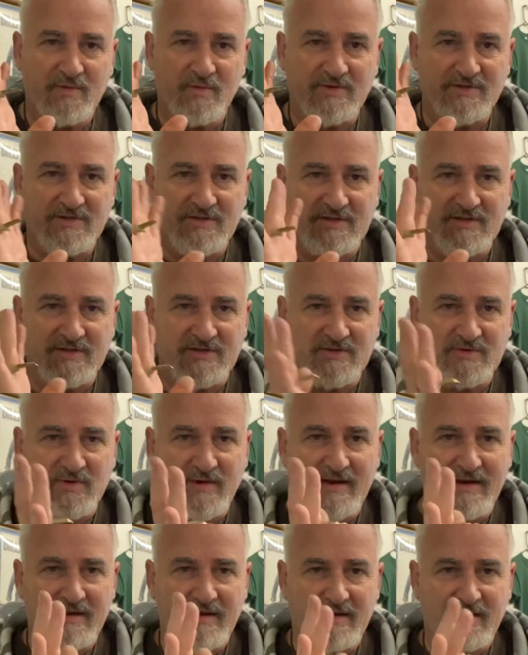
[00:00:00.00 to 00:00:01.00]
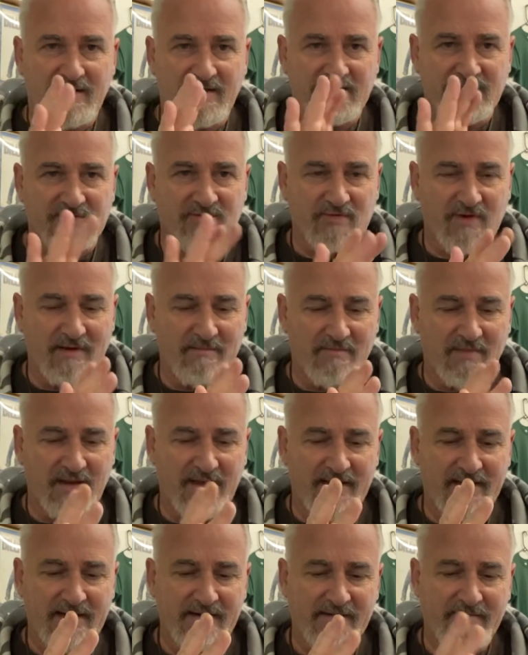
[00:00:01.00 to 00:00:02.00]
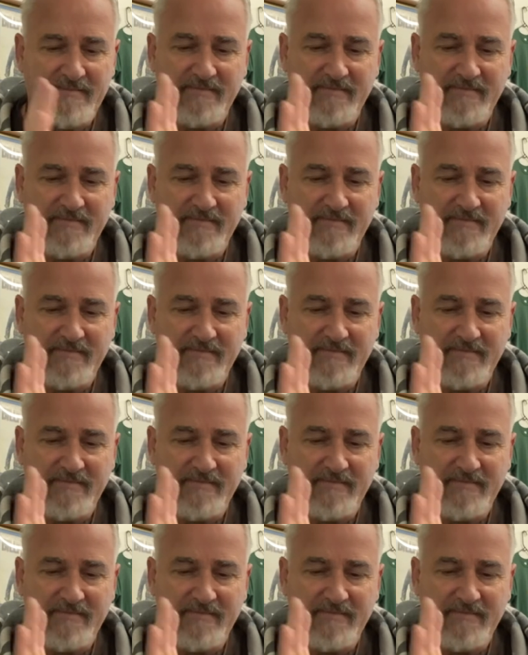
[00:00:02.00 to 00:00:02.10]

which is a straight blade,